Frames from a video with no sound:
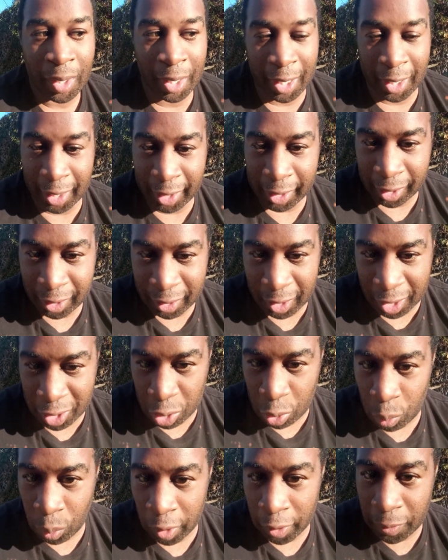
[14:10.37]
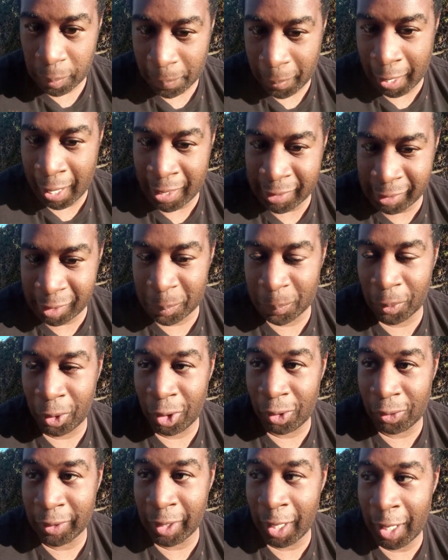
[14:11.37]
and you won the
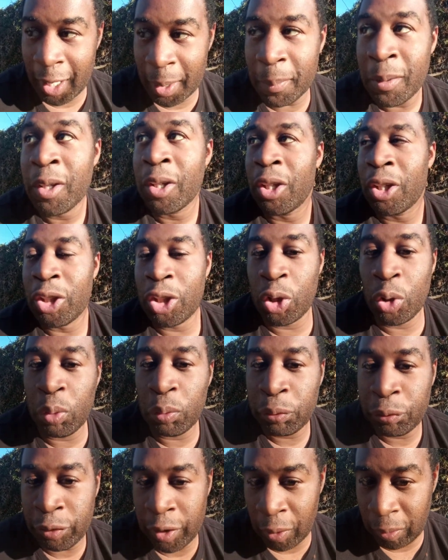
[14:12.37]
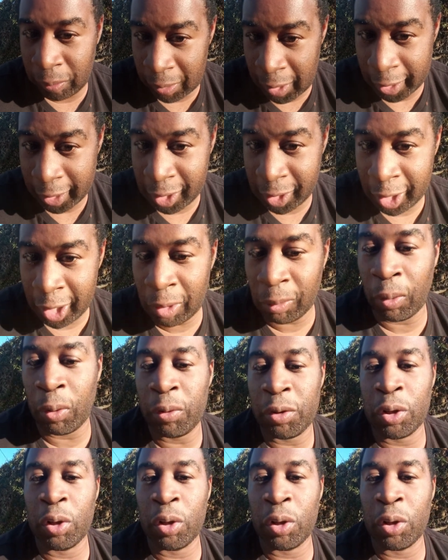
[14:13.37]
basketball game, you felt like a hero.